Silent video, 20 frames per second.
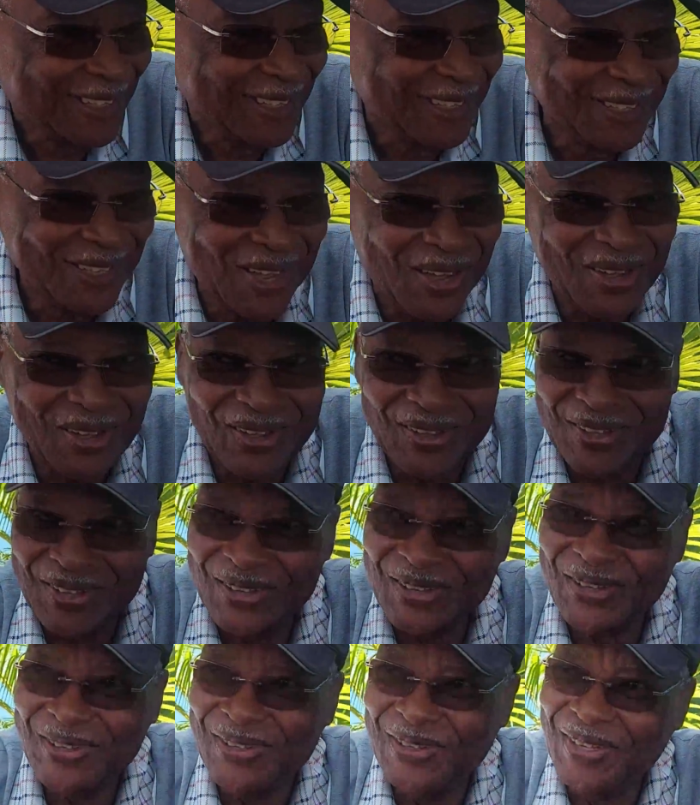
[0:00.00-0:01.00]
No,
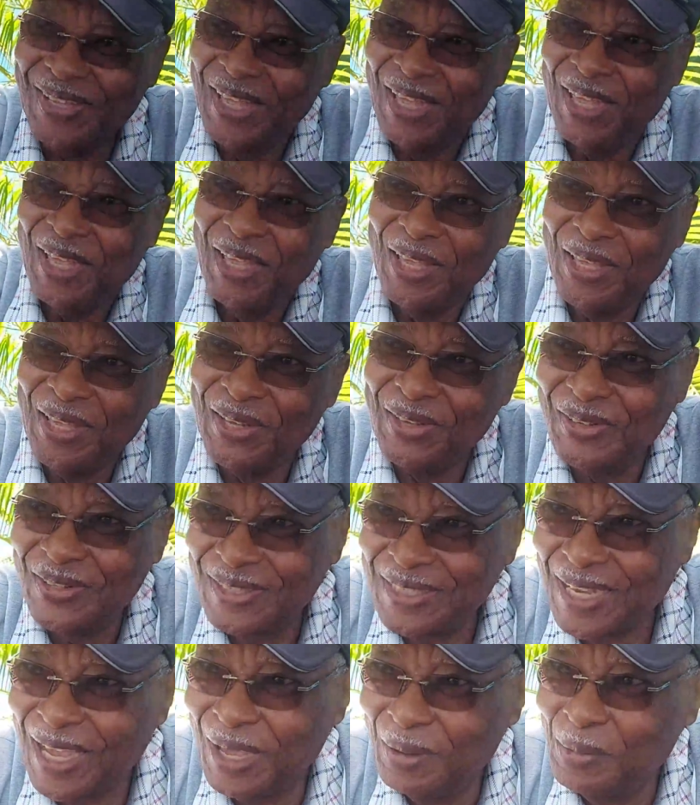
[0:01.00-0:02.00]
you couldn't.
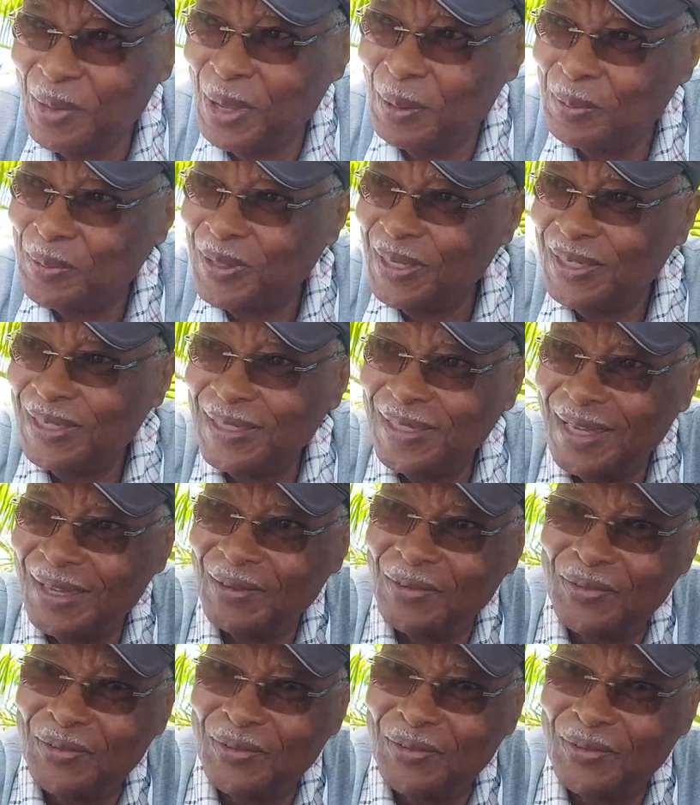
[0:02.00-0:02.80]
You tie me up and